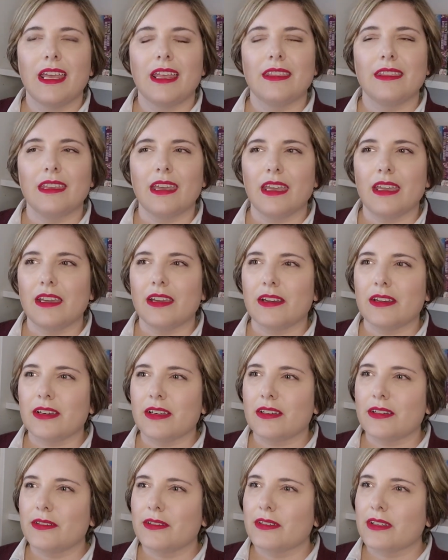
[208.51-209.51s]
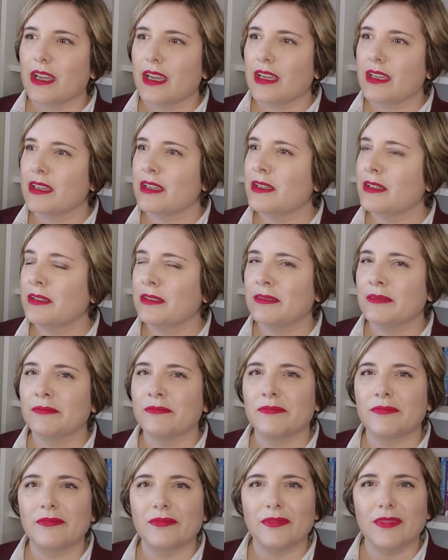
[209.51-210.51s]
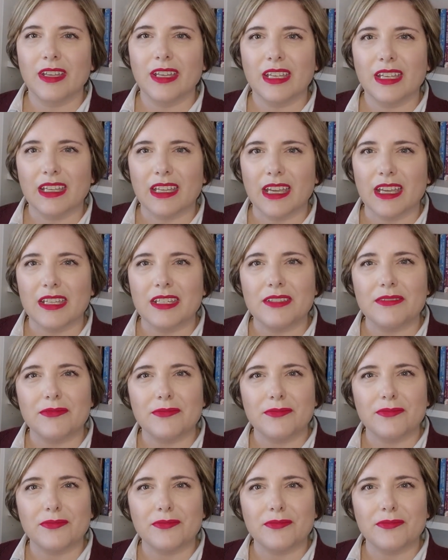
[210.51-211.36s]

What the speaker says: they are kind of